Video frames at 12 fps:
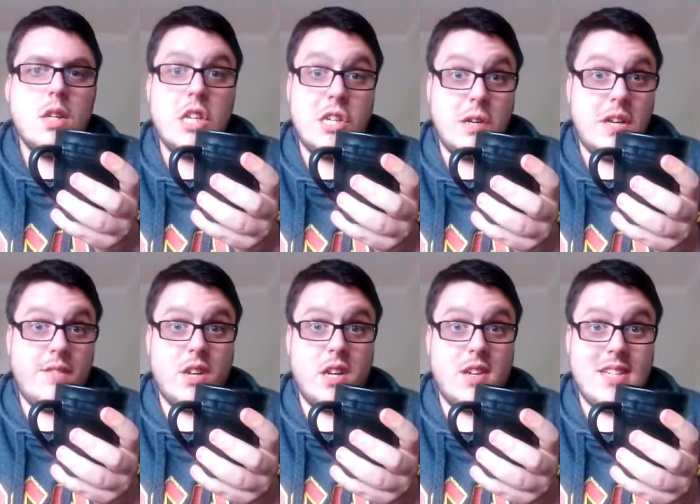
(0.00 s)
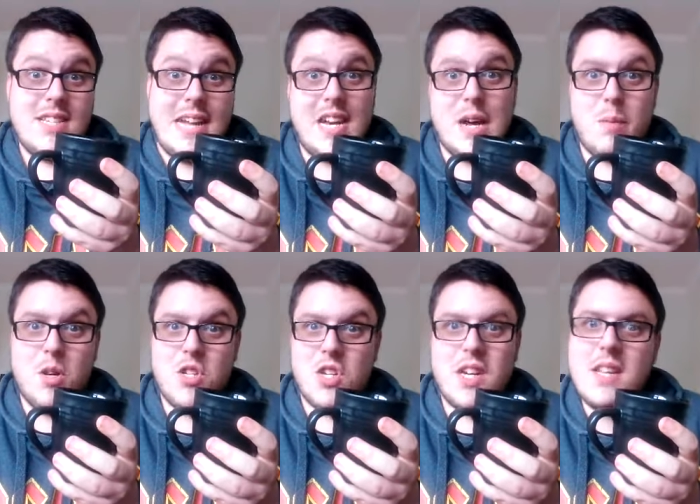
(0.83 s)
You don't even understand how
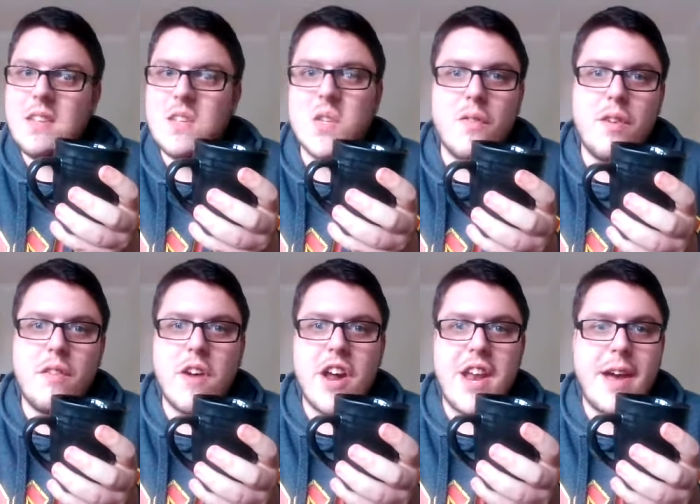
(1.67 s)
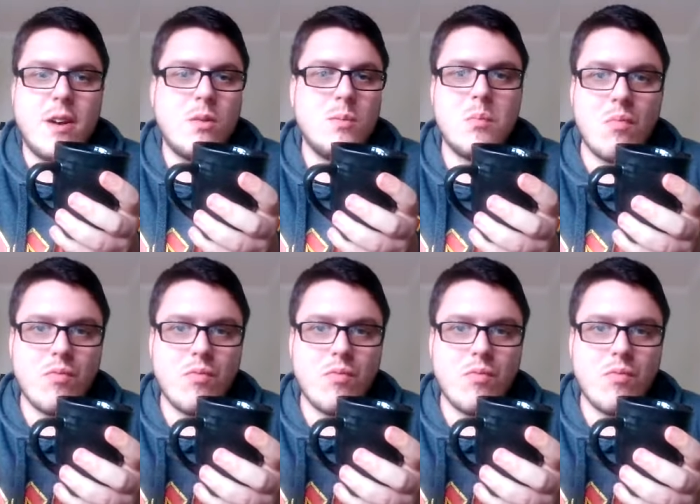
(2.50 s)
much I need this coffee right now.